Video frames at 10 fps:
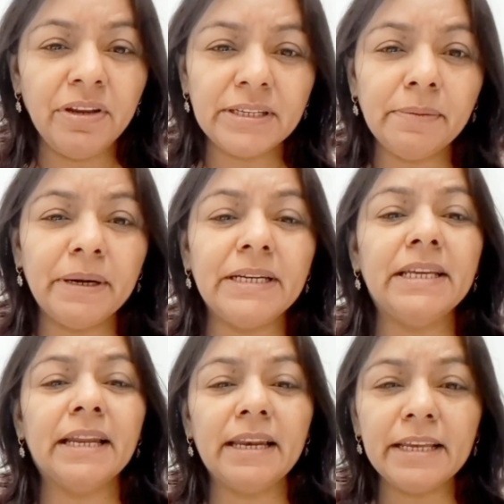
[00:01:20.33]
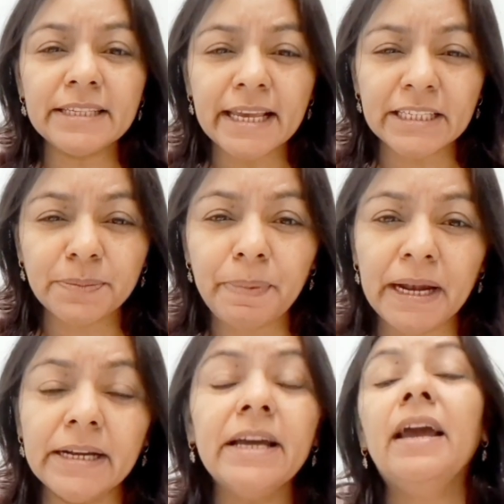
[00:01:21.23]
fetal material is
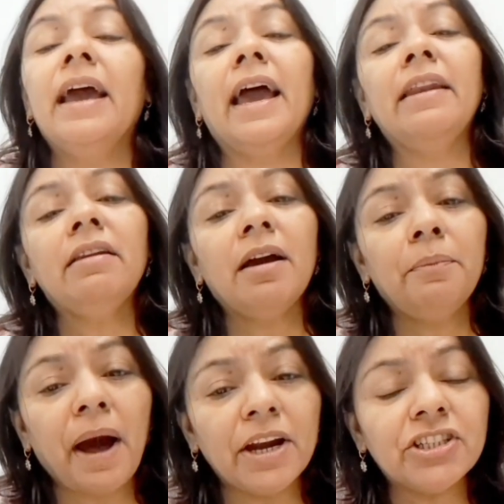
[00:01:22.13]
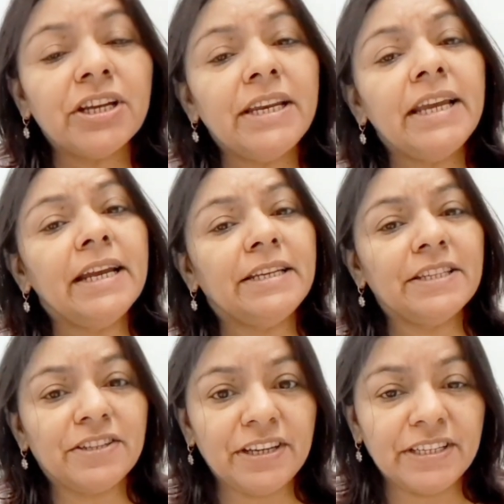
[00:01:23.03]
expelled and partially it
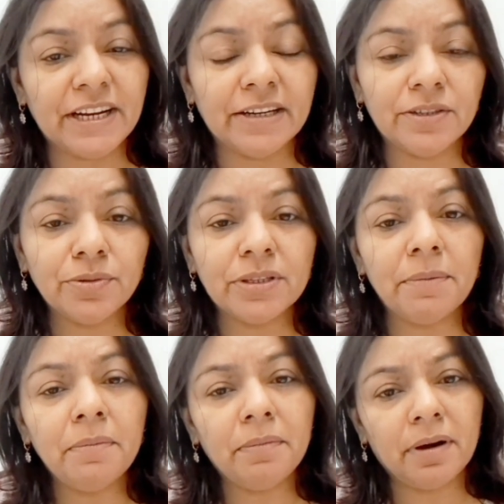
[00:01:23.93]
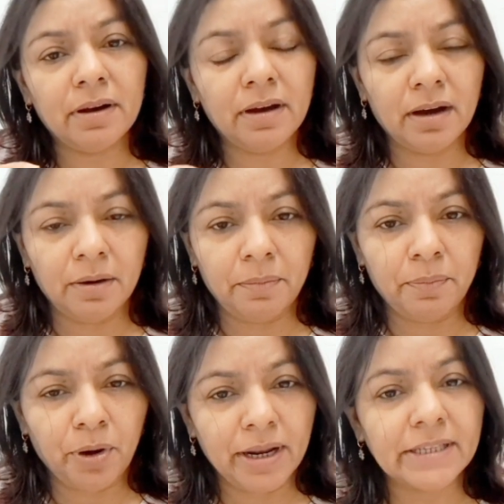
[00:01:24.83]
is retained. So some
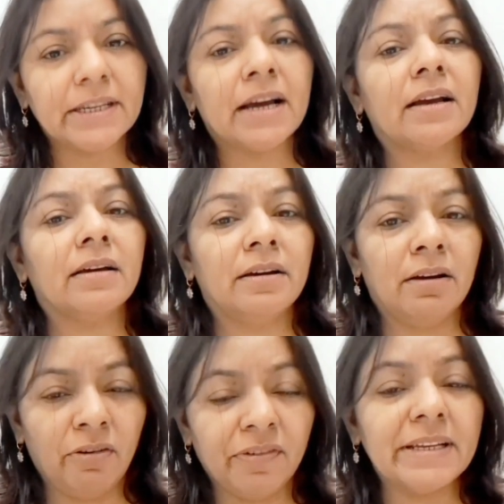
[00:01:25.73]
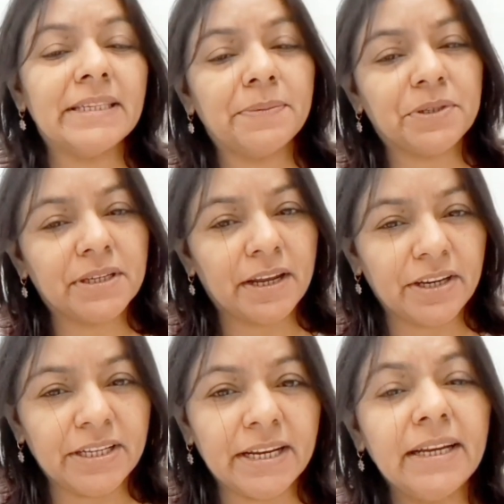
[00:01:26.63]
products of conception are
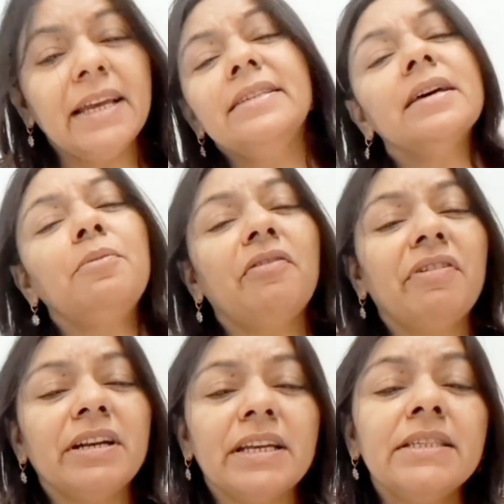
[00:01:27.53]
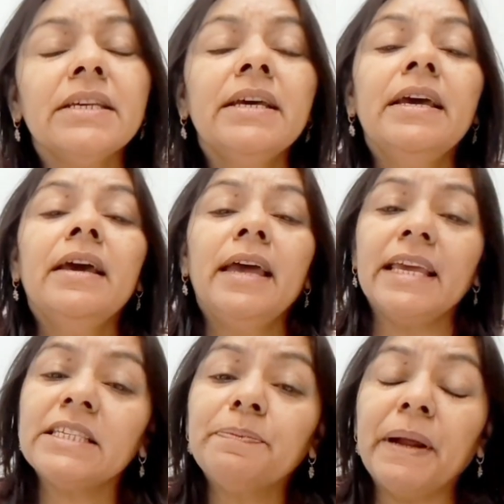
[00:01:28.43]
retained and some of it is
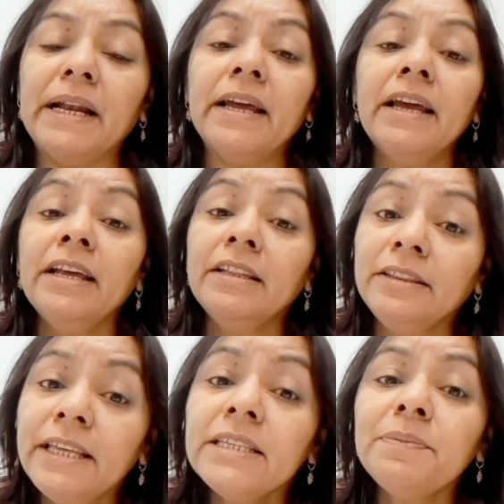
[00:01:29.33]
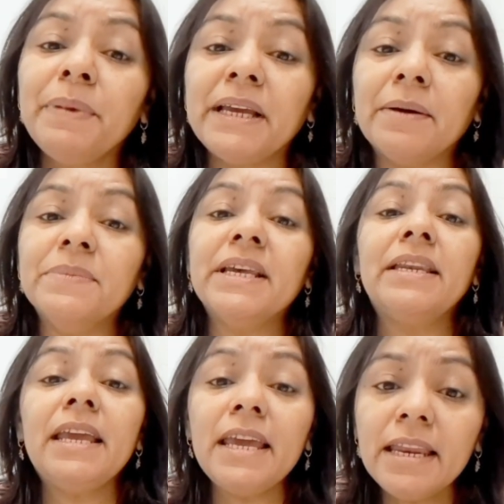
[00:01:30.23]
expelled. This becomes
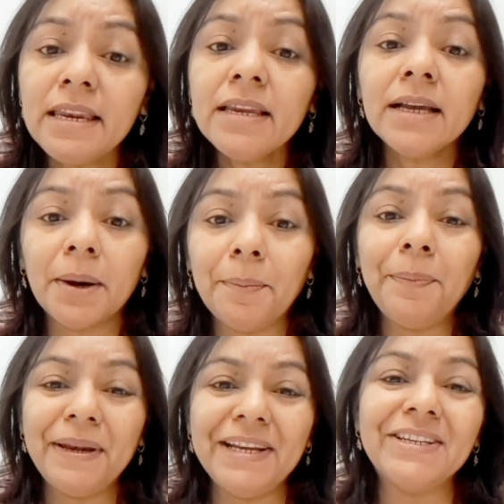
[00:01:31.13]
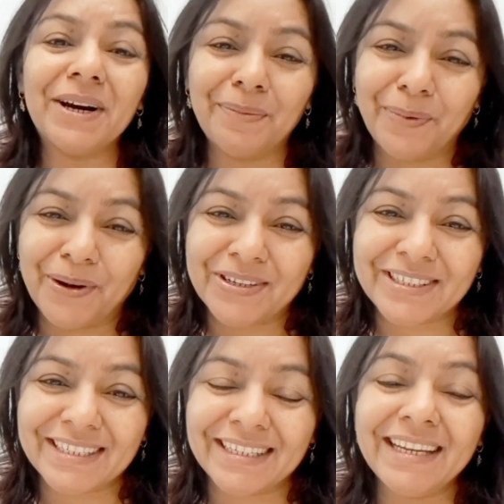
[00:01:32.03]
an incomplete
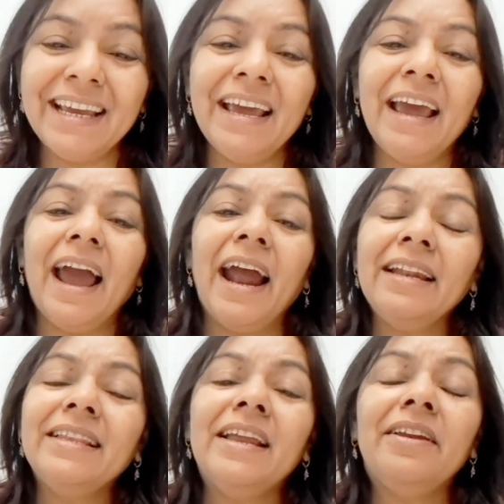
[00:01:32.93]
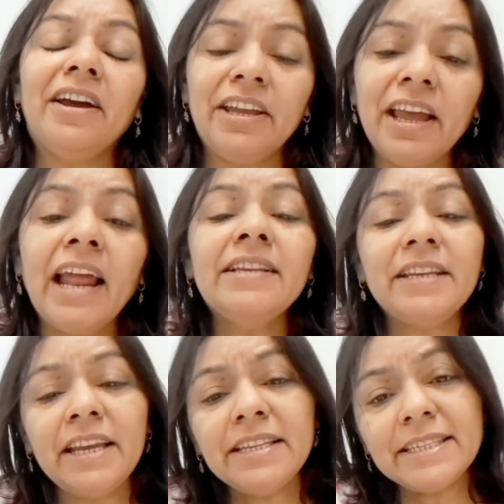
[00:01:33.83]
abortion, and
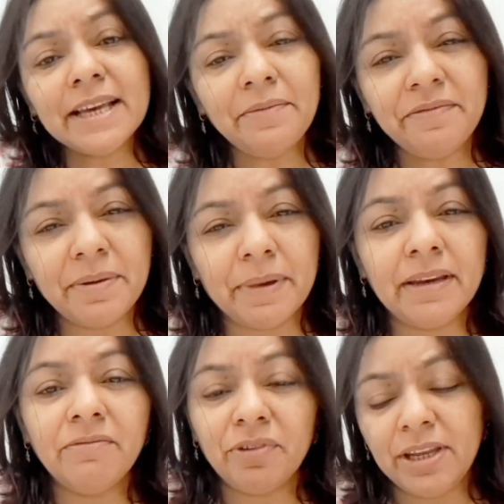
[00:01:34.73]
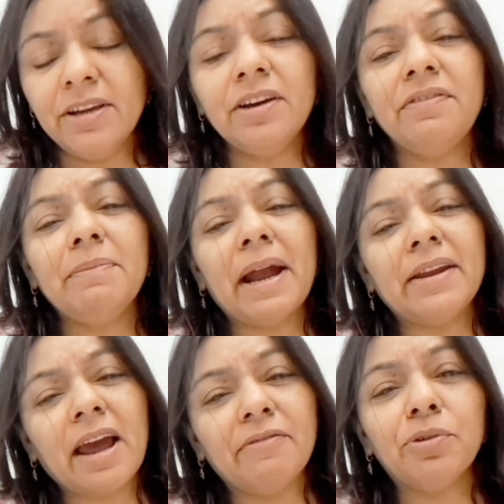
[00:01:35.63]
in some women here we
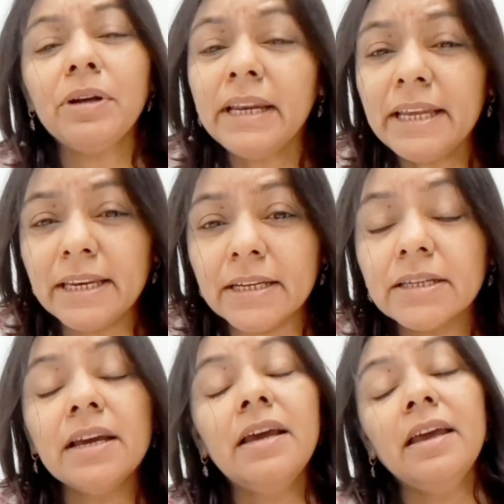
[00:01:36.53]
might have to clean it.